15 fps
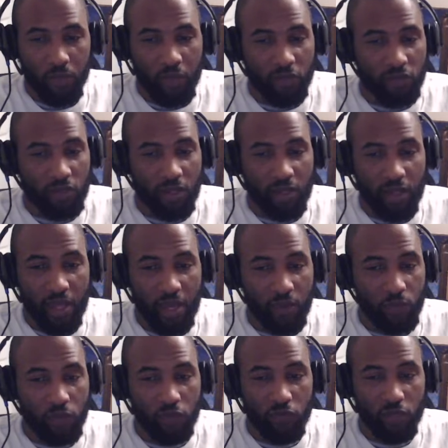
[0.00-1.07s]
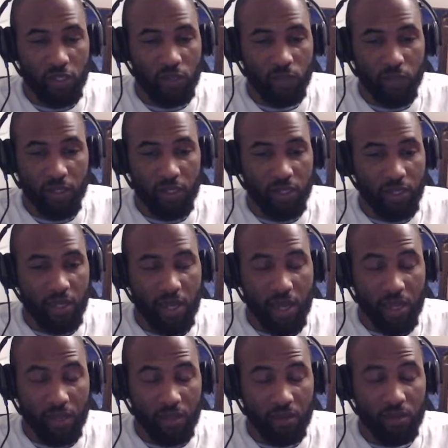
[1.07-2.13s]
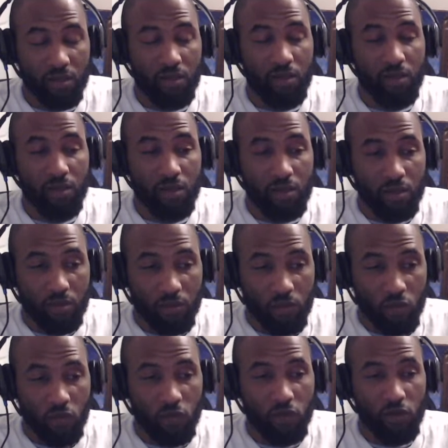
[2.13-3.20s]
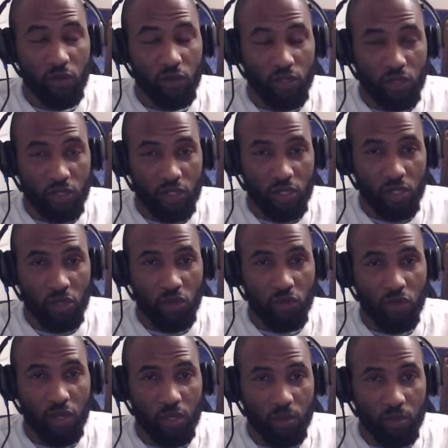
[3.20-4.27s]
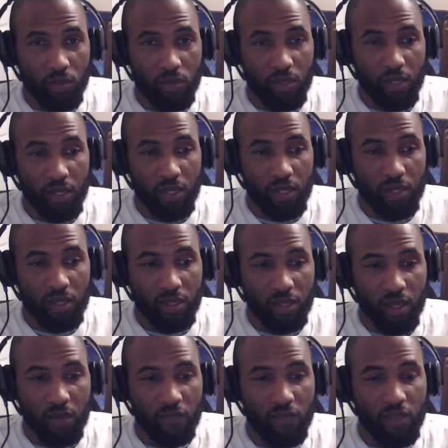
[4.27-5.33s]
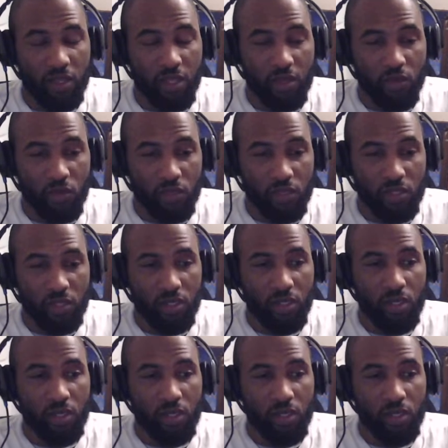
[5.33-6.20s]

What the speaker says: I've seen a lot of movies, but that movie was just incredible. Like, everything was